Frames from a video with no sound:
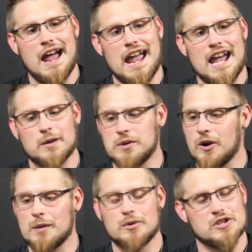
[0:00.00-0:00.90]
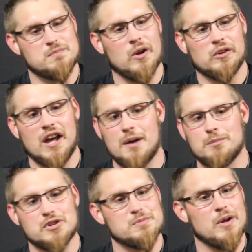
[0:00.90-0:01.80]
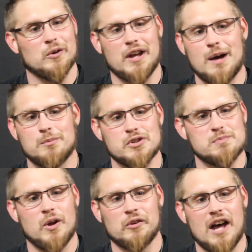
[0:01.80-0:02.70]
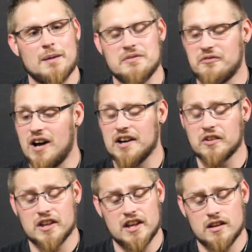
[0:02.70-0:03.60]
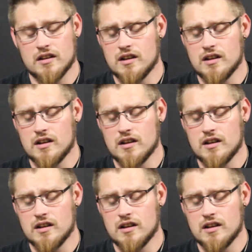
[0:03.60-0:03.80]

And we already pushed bell time, pushed bell time, pushed bell time, and finally